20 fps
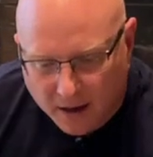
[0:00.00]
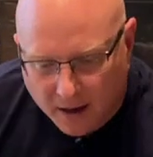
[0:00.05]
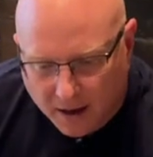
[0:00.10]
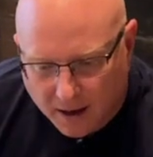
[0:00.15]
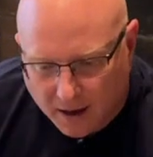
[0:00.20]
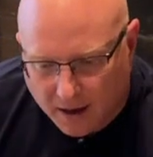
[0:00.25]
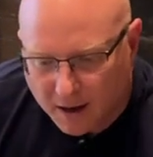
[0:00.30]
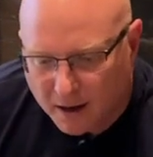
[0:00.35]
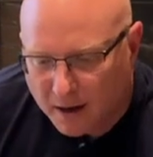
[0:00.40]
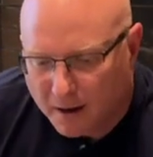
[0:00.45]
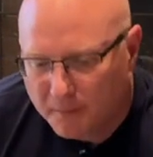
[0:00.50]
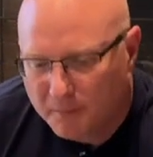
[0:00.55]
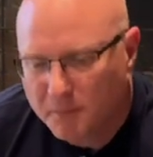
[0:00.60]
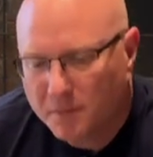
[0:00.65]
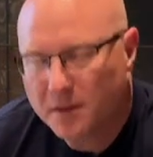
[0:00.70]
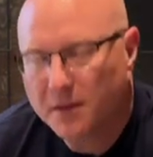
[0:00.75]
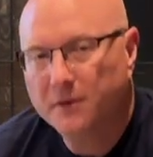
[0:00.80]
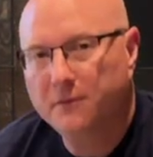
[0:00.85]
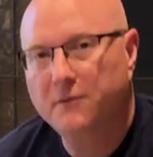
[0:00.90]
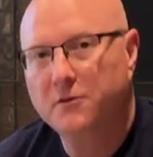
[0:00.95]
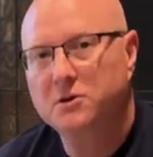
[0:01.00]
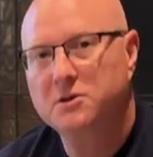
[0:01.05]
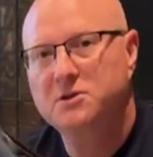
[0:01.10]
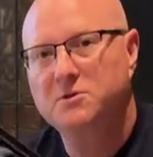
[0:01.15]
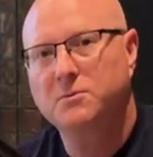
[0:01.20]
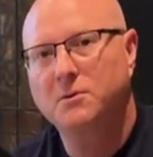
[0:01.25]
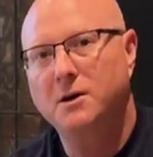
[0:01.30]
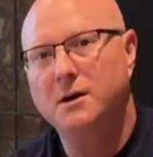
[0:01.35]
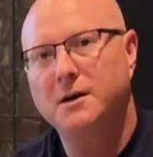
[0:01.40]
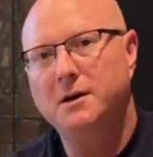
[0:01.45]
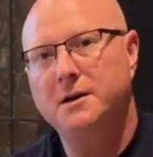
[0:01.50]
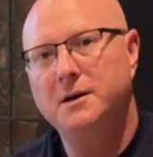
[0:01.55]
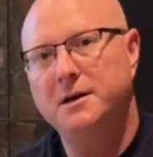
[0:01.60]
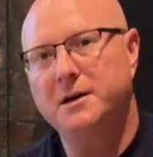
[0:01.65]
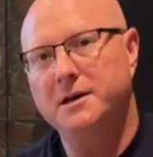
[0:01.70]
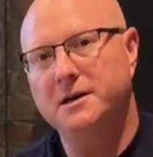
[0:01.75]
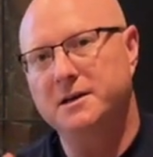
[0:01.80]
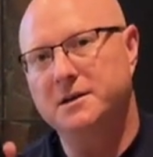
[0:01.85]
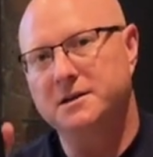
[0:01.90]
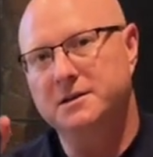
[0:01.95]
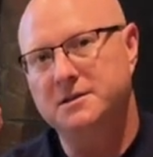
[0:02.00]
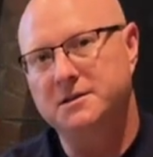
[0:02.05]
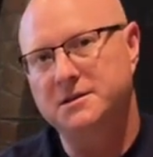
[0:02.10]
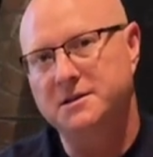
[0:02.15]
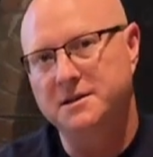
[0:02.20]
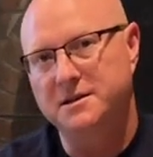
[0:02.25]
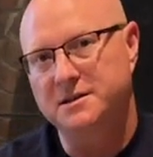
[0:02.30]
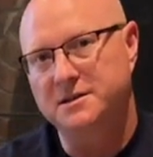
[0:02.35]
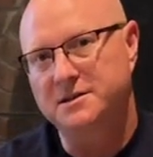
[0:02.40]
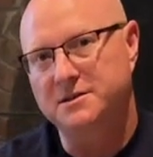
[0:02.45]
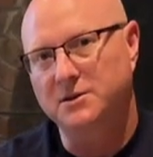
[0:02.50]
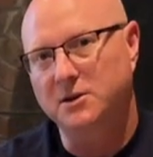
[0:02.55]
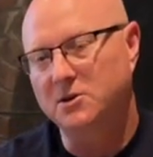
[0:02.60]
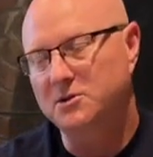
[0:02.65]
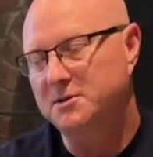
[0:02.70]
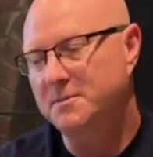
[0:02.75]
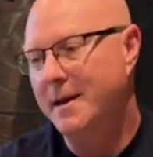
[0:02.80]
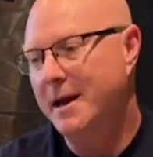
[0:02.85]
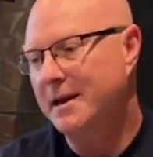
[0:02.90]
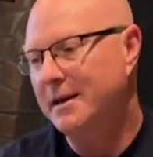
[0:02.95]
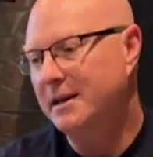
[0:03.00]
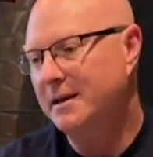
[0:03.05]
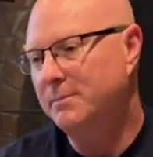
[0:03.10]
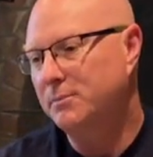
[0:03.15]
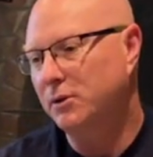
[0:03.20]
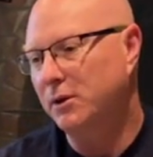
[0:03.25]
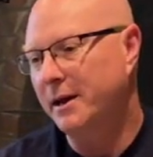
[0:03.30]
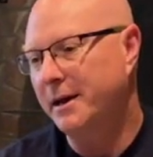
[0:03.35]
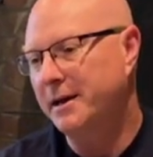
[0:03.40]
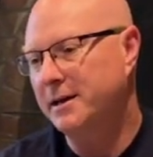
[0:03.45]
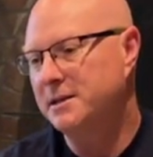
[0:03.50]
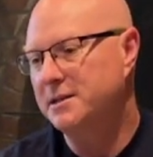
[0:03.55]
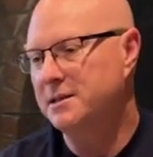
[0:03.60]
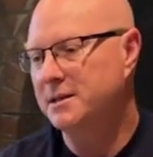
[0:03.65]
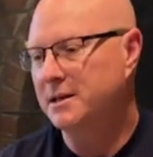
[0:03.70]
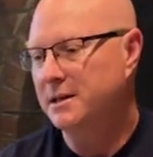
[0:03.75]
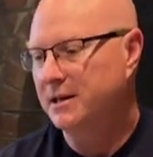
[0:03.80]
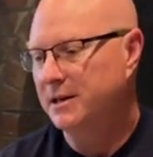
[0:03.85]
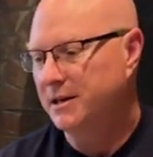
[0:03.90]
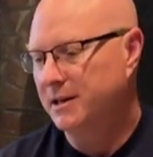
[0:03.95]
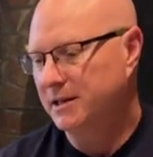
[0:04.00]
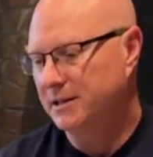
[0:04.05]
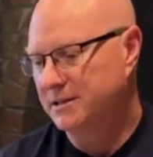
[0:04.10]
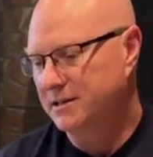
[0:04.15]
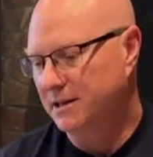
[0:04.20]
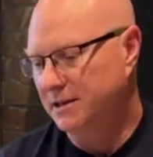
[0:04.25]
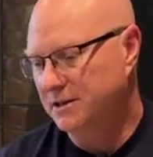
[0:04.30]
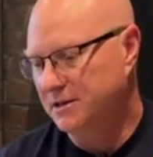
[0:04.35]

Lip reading: The first one is this Losmandy plate. It's a